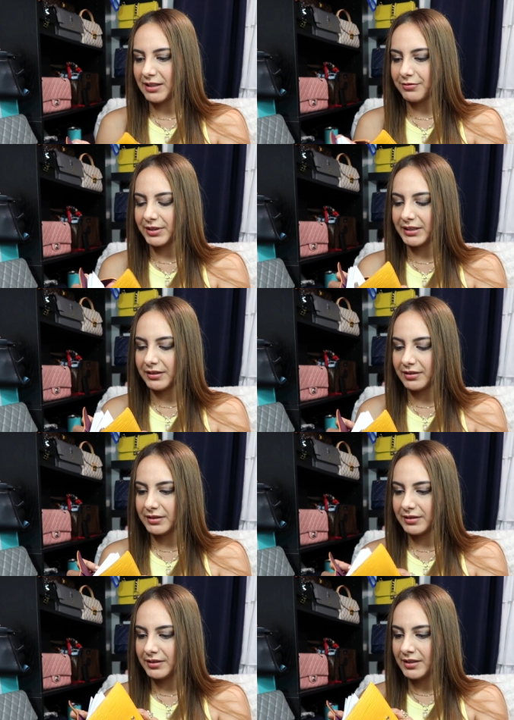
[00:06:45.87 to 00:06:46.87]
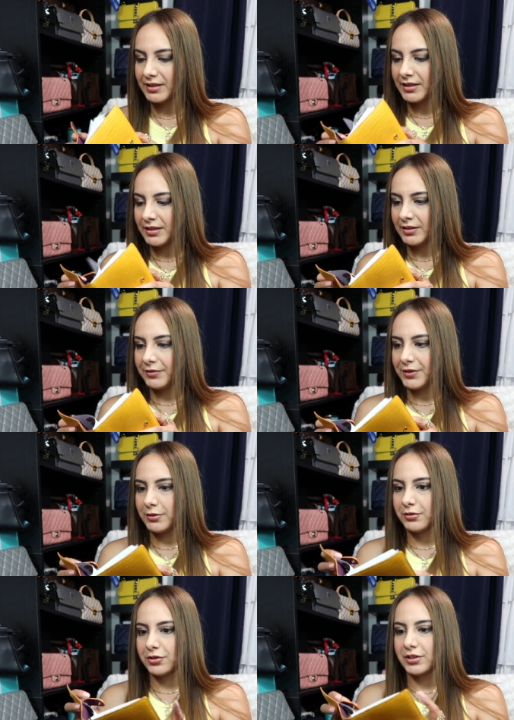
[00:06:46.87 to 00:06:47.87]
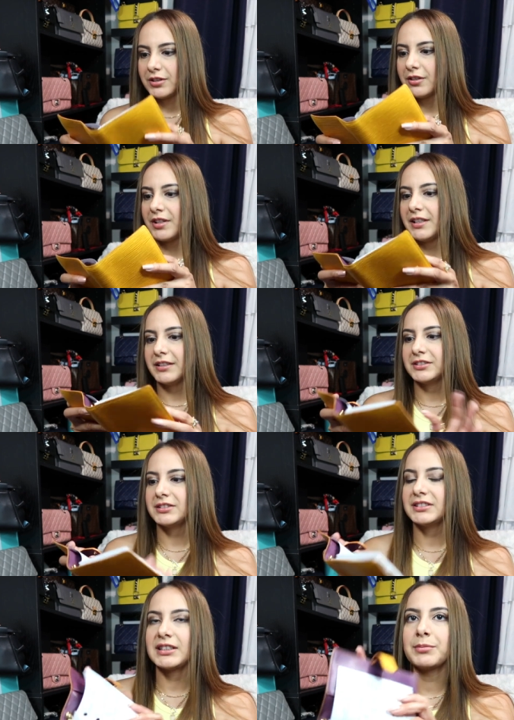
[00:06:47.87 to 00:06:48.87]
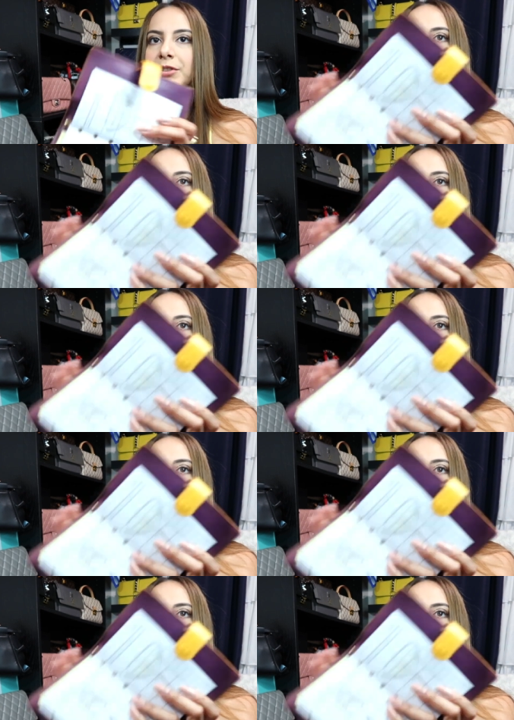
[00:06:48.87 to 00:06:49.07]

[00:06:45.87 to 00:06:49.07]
have writing on it. Future. Okay, here's December